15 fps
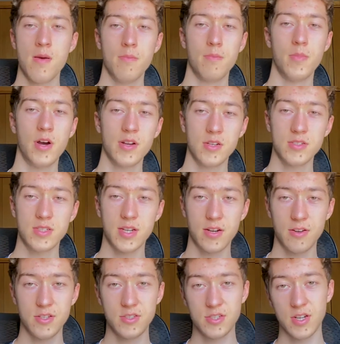
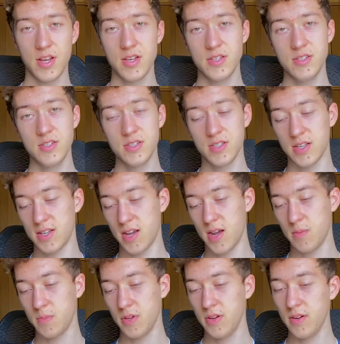monetary change that
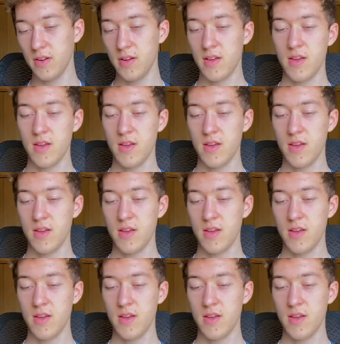happened.